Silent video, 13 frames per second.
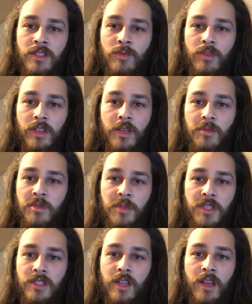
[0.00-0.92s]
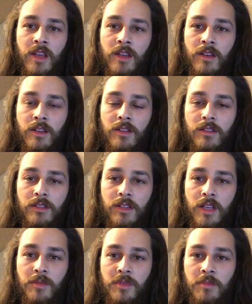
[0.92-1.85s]
what keeps me sane,
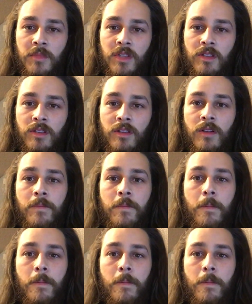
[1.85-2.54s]
keeps me,